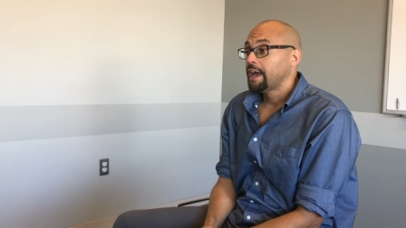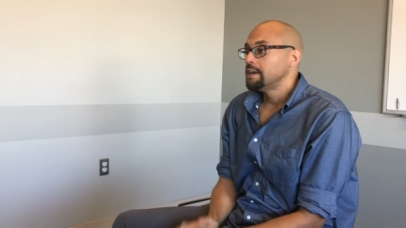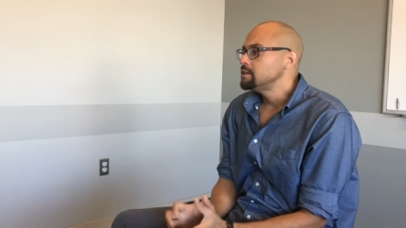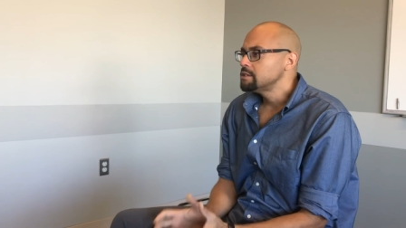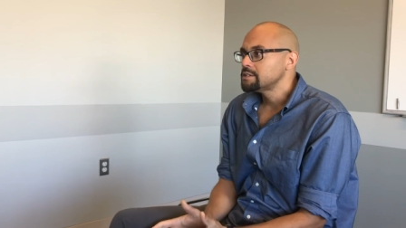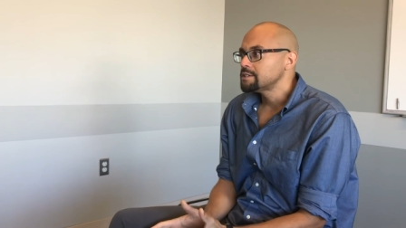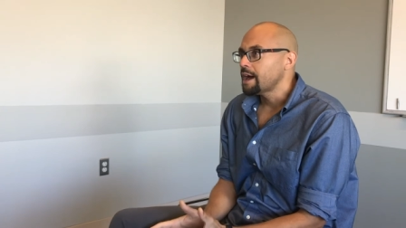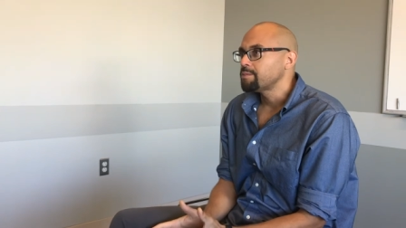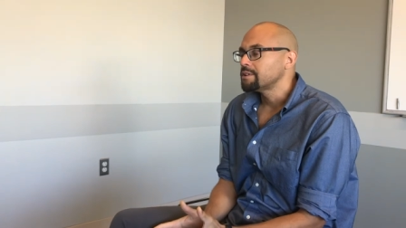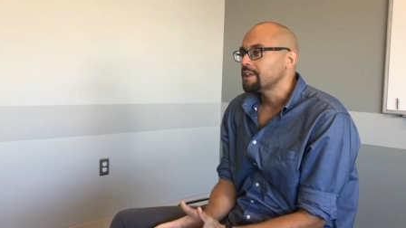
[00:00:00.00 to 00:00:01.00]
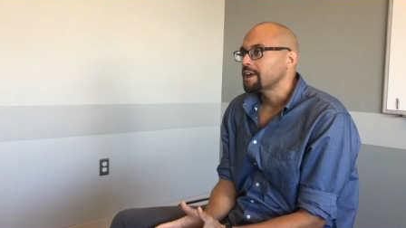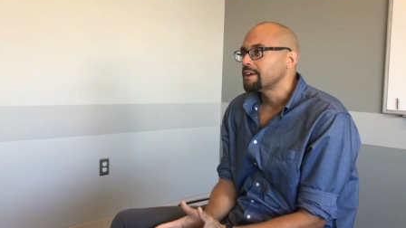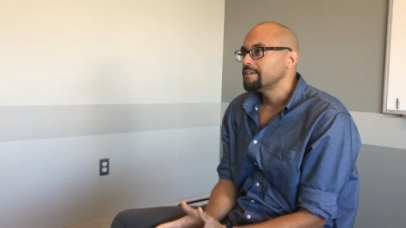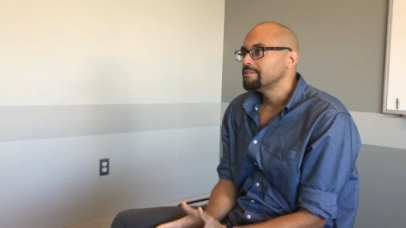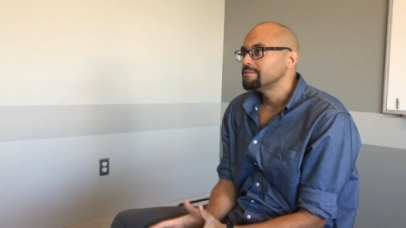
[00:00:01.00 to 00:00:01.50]
And she just stopped and like
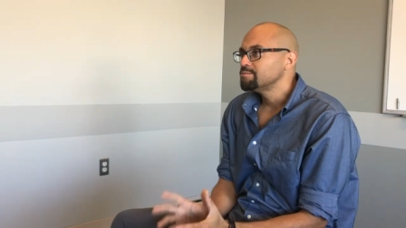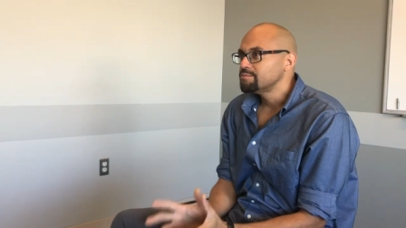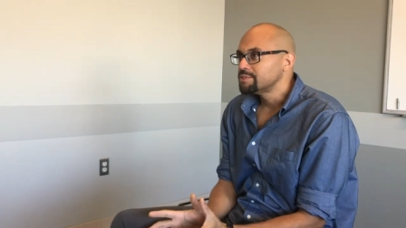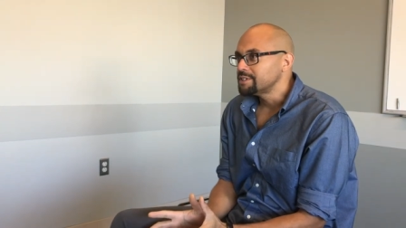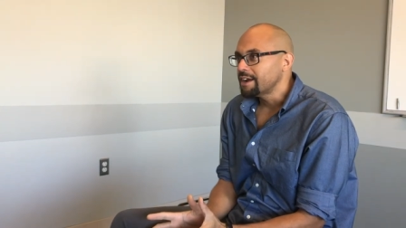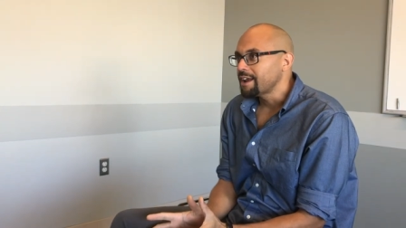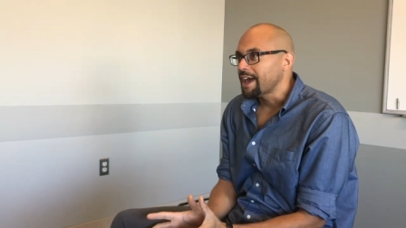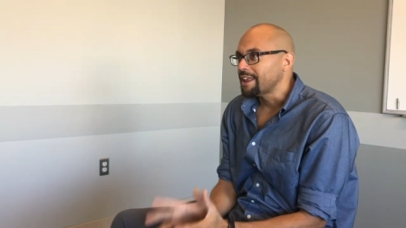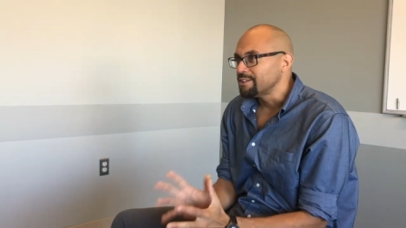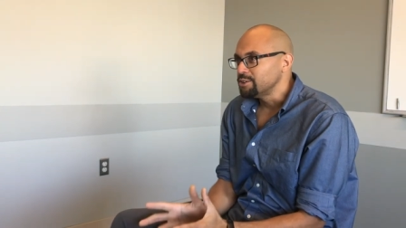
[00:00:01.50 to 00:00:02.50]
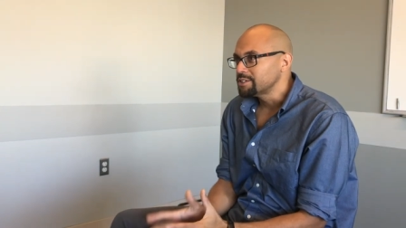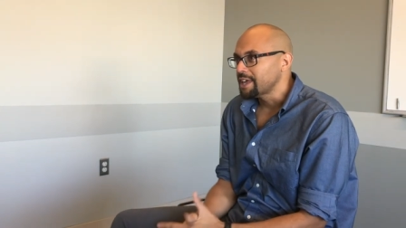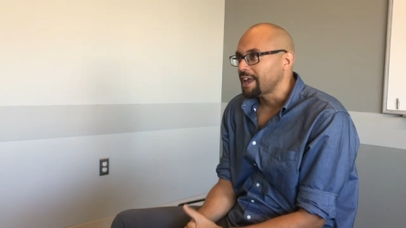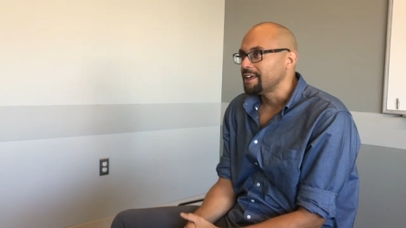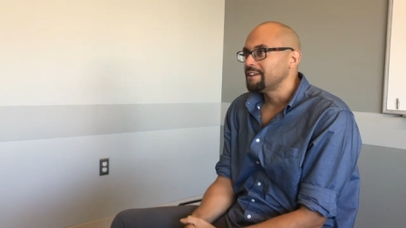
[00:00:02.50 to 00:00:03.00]
stared at it and looked
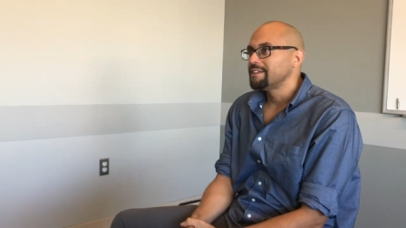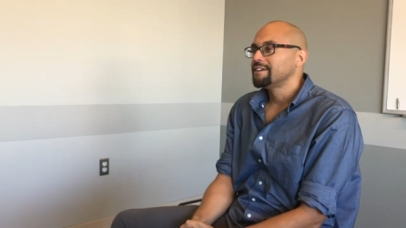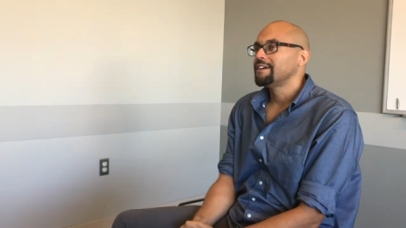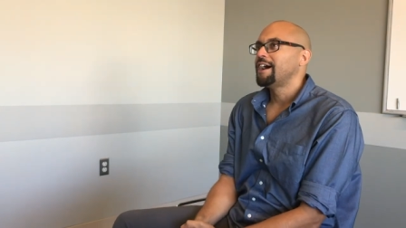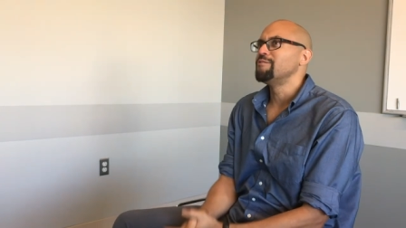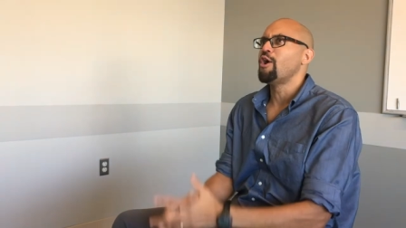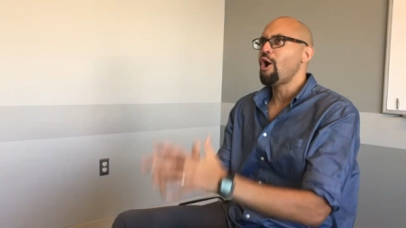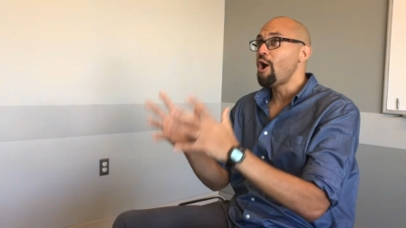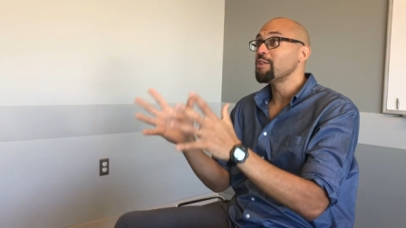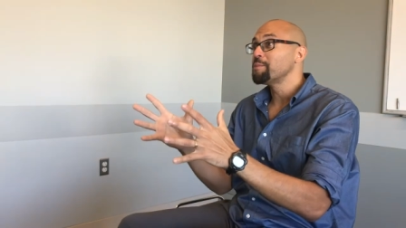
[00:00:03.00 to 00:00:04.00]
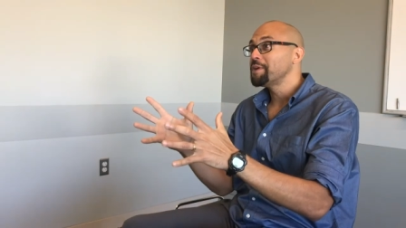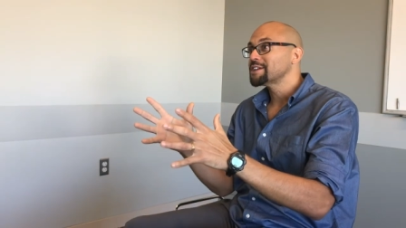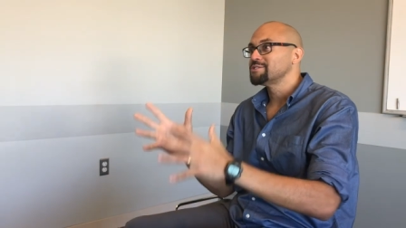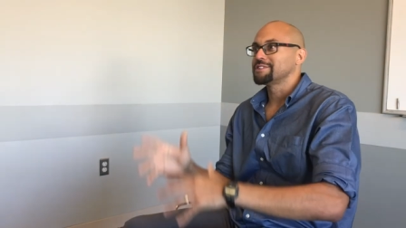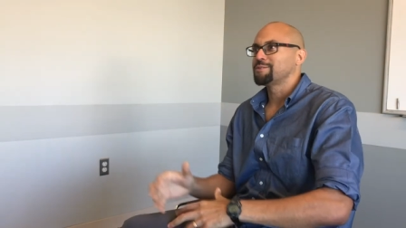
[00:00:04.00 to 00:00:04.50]
at it. Of all the
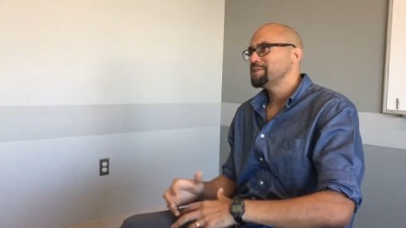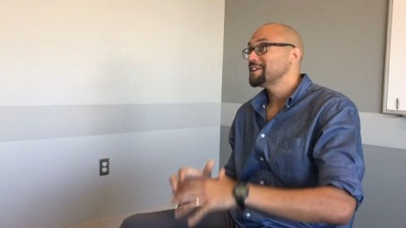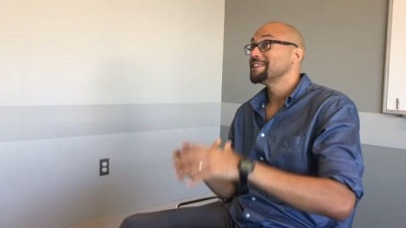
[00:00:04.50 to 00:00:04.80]
pictures, like we did